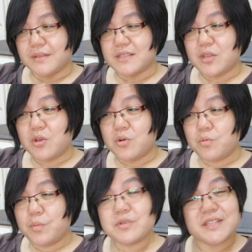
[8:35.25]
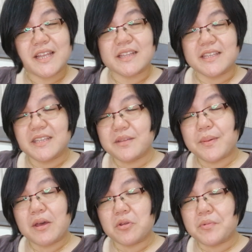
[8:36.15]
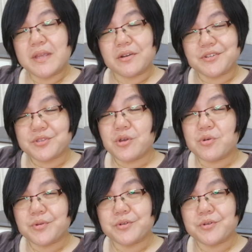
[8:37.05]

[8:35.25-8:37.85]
So most likely in about a week or so,